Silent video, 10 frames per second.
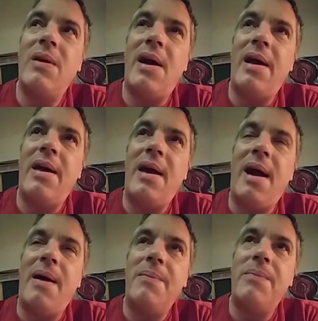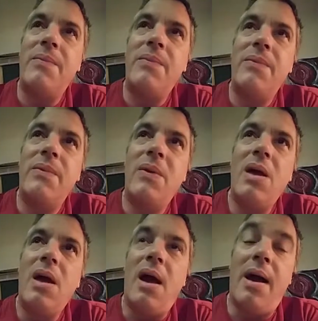I
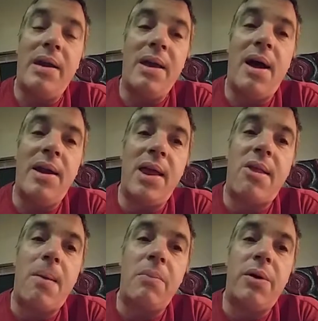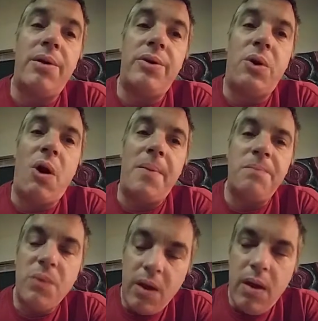need something good to draw on.
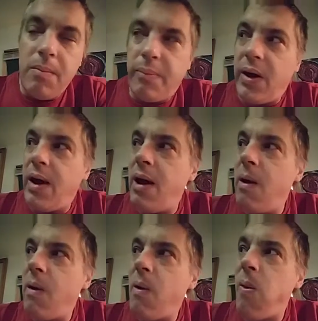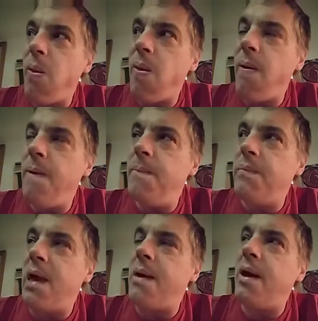But,
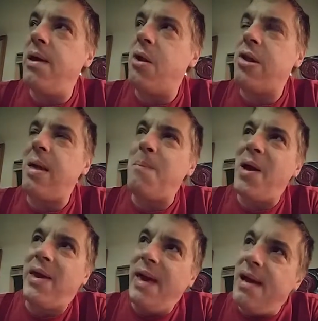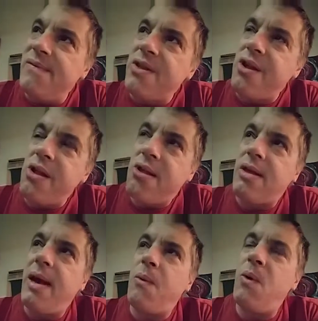I used to get my
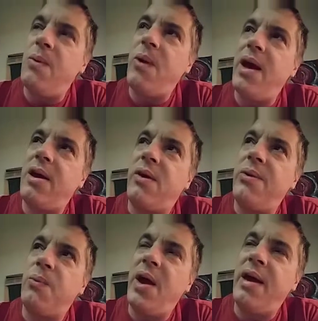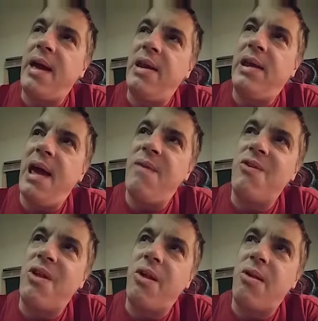canvases. Like, one way, a good way of getting
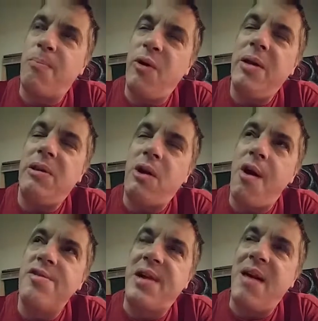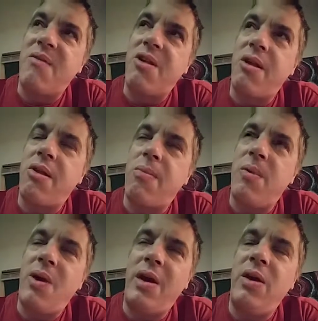canvases, pretty large canvases,
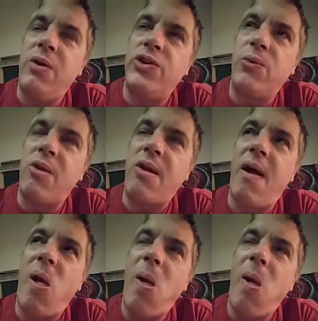but not huge, was